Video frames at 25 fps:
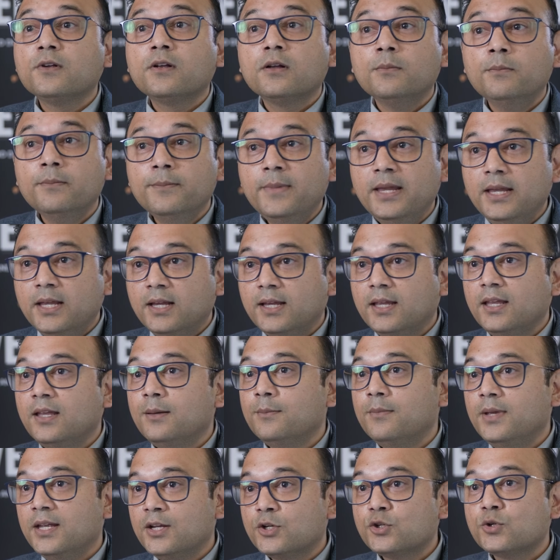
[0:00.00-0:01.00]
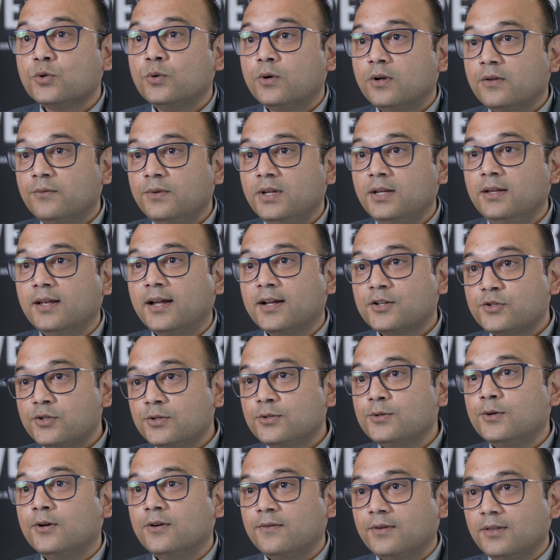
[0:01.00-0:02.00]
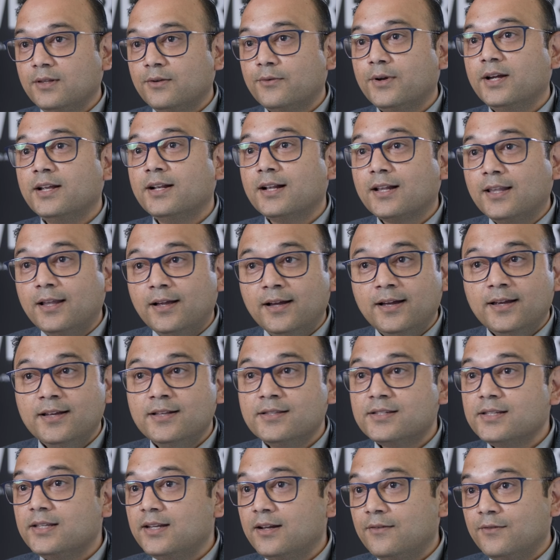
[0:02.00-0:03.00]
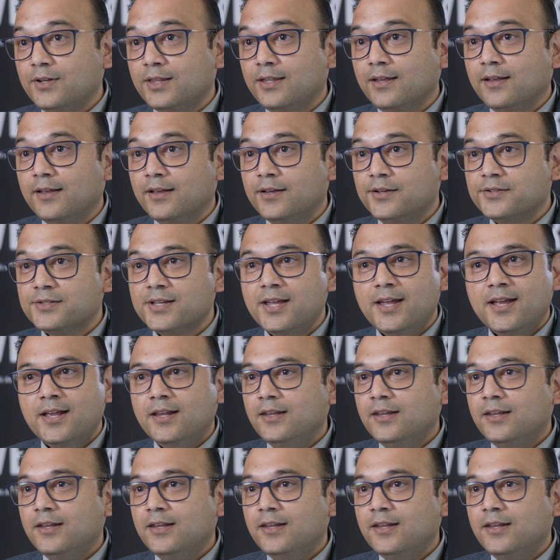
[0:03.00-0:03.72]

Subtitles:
make sure we actually talk with the right clients and everything else.